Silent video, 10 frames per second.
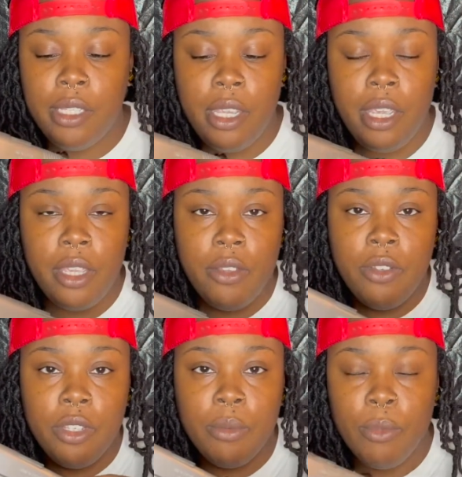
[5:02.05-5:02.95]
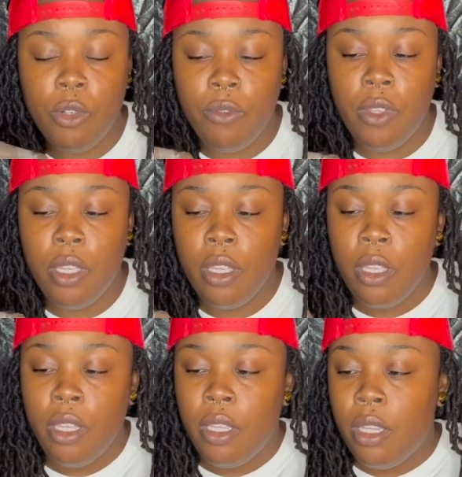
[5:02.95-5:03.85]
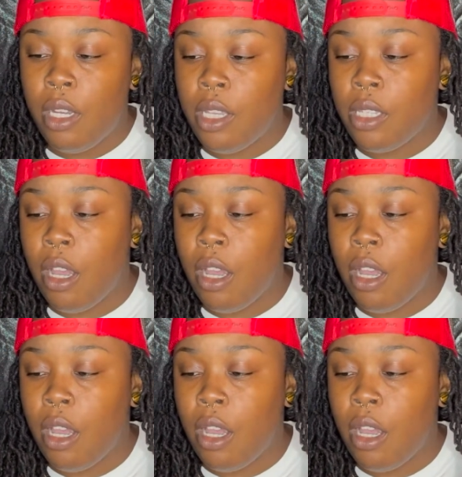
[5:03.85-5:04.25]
You just move it. That's